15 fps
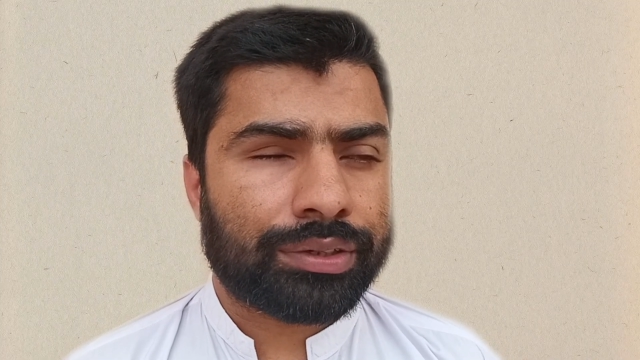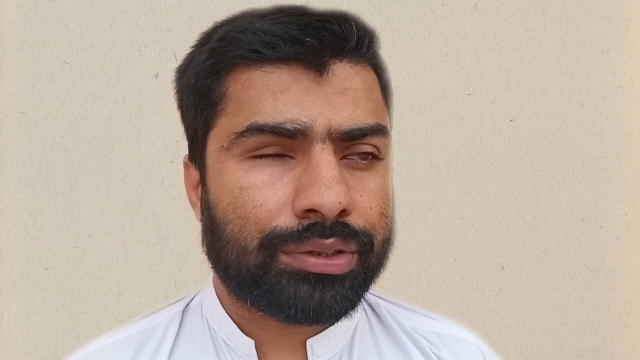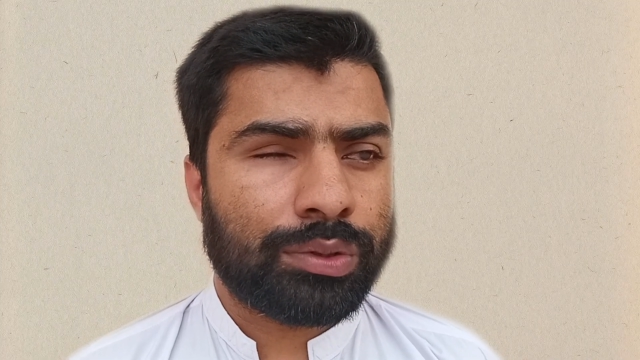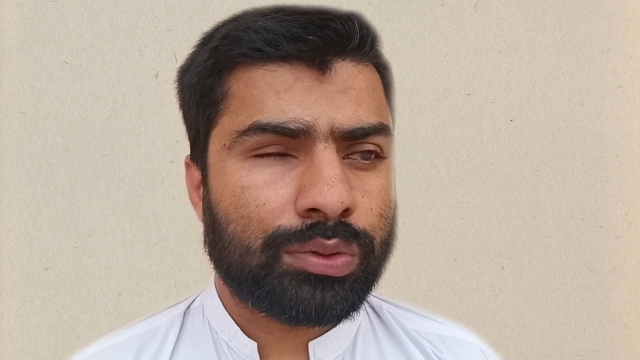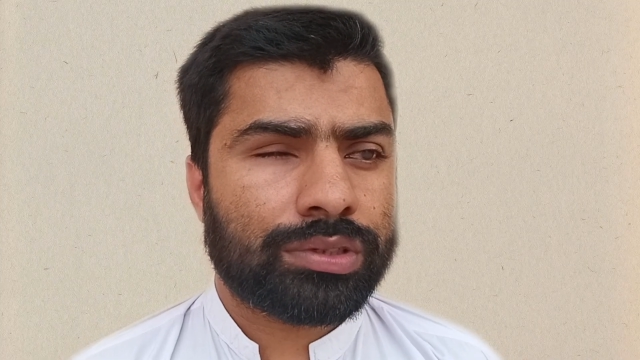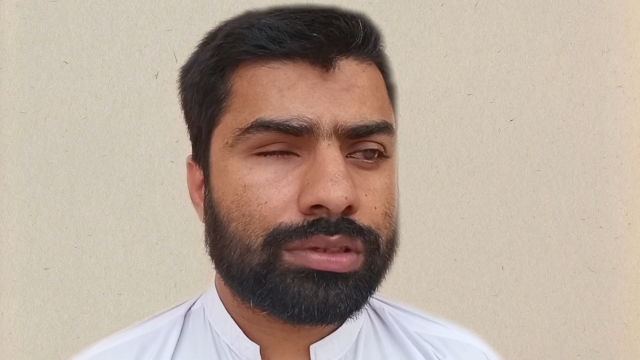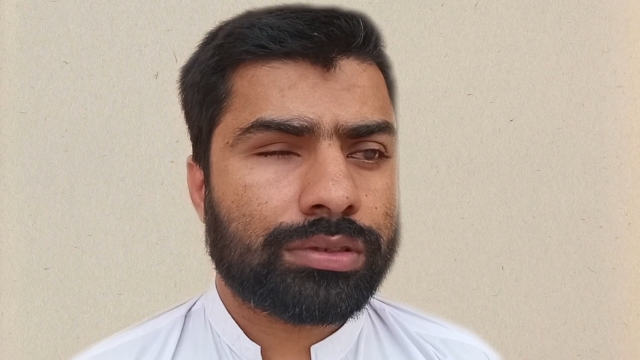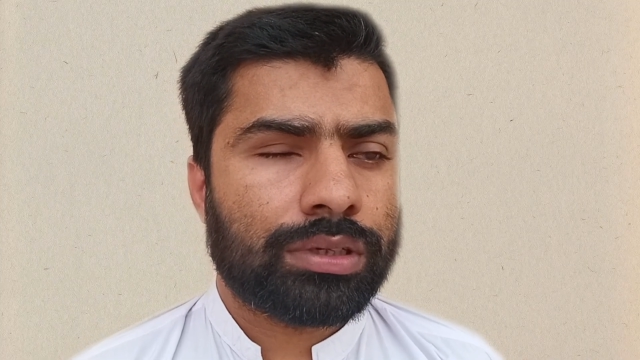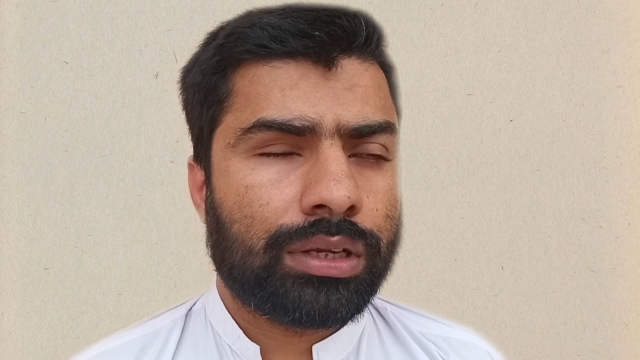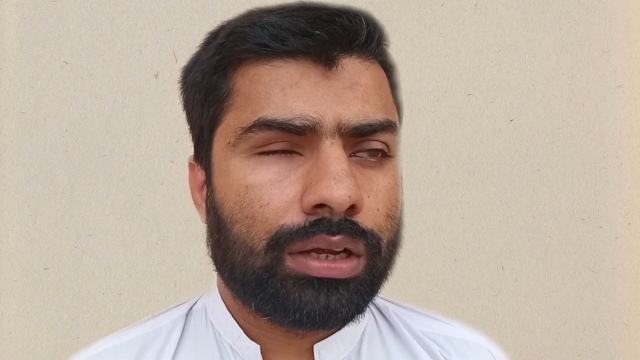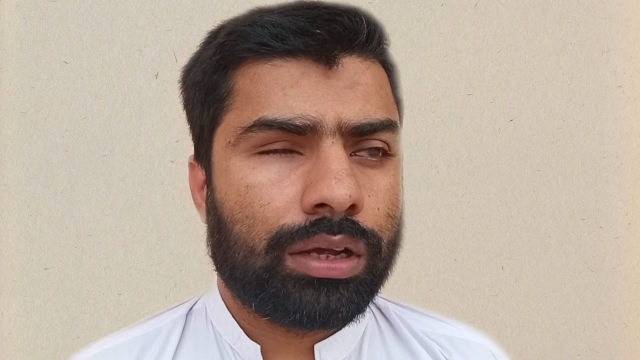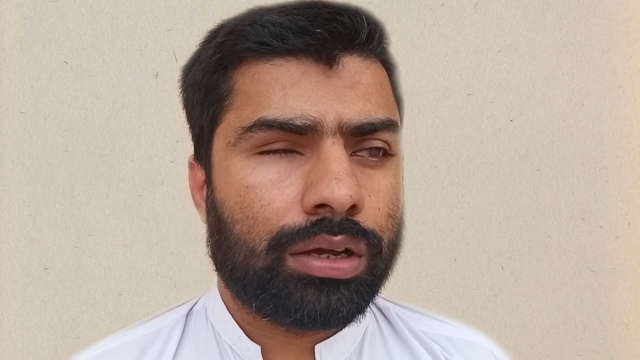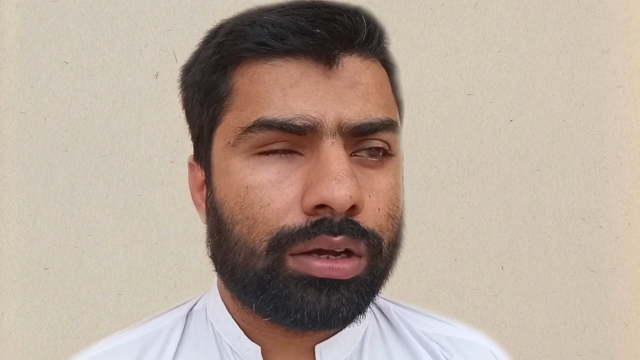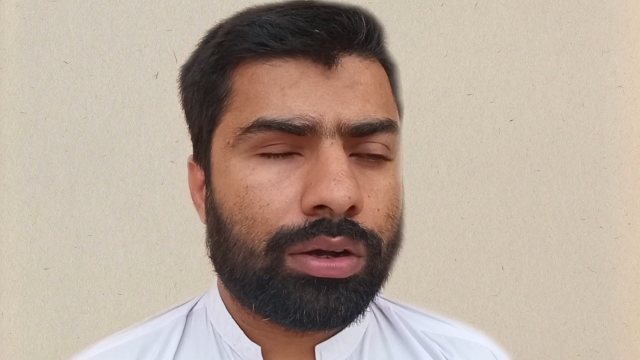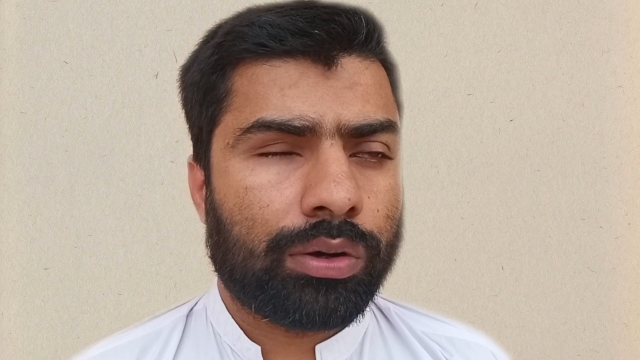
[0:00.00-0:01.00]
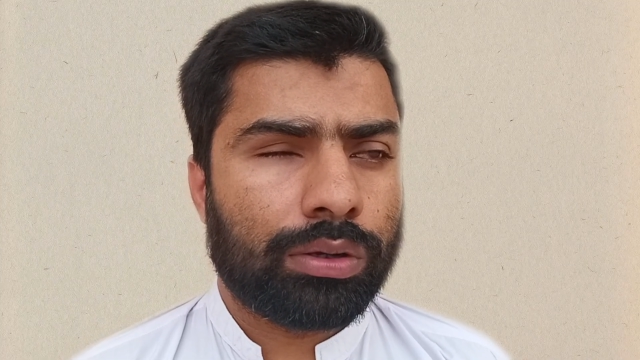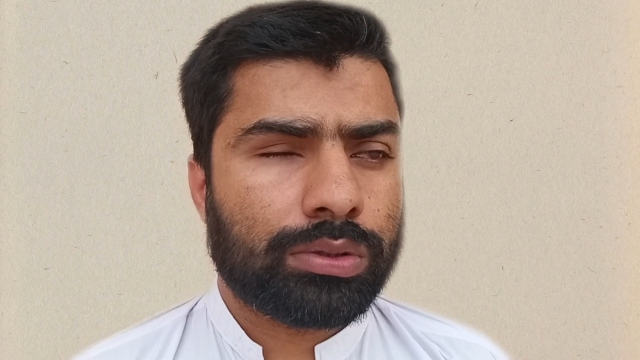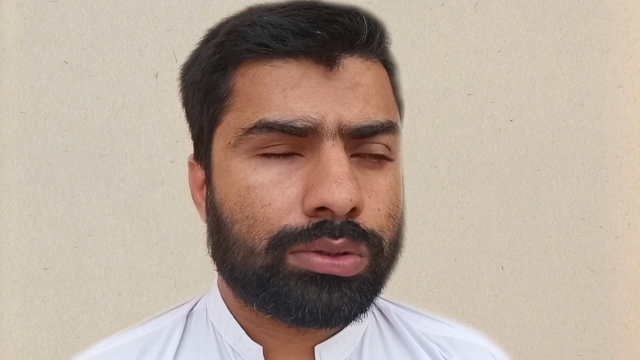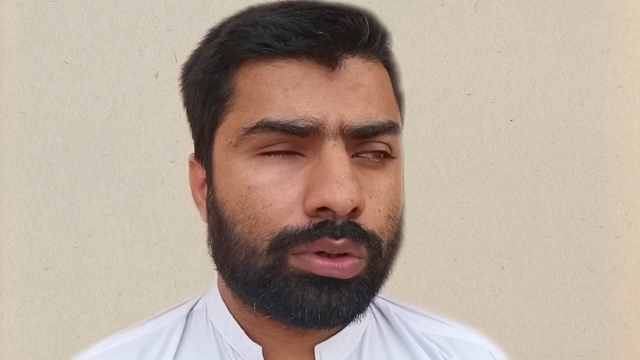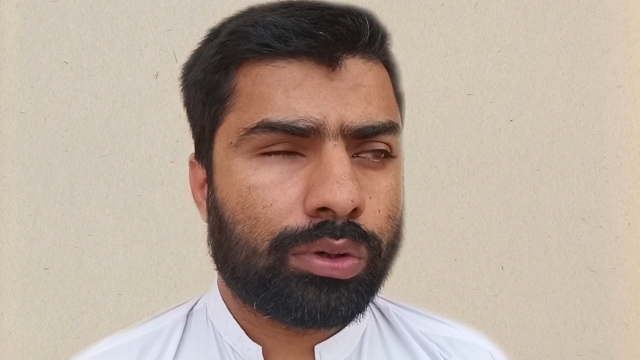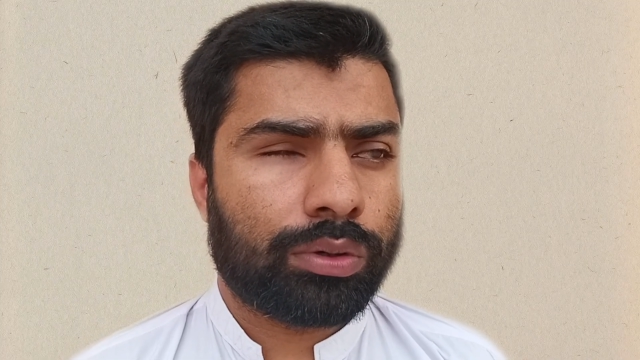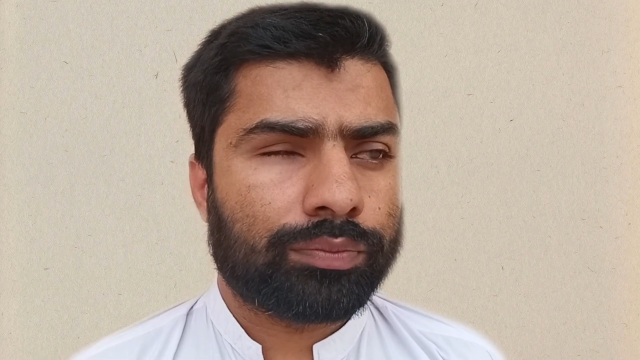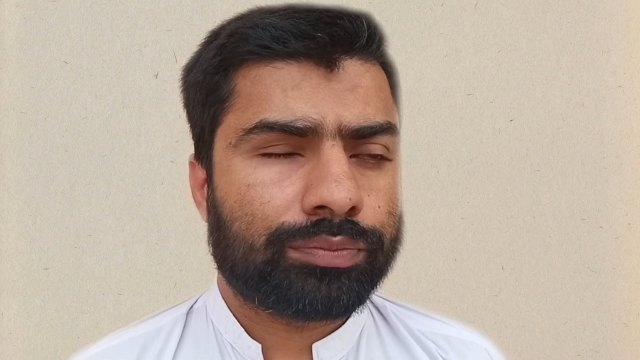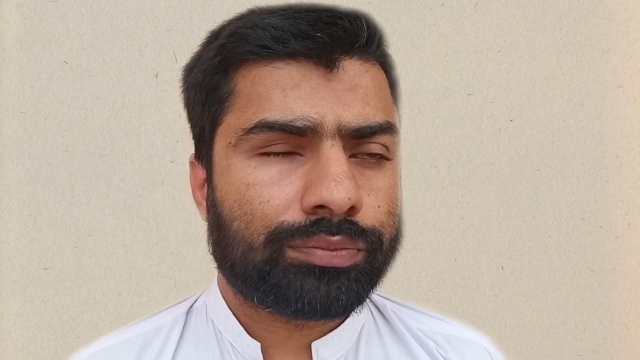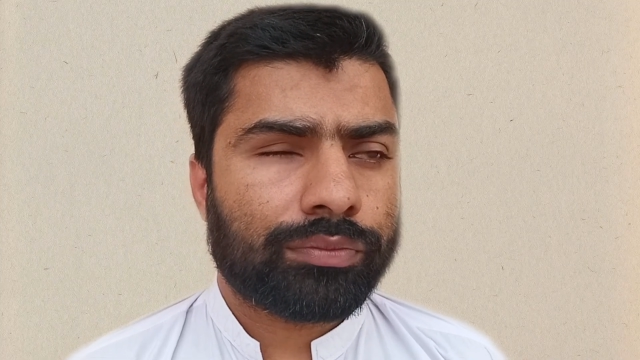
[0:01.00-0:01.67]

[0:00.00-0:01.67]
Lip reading: uses also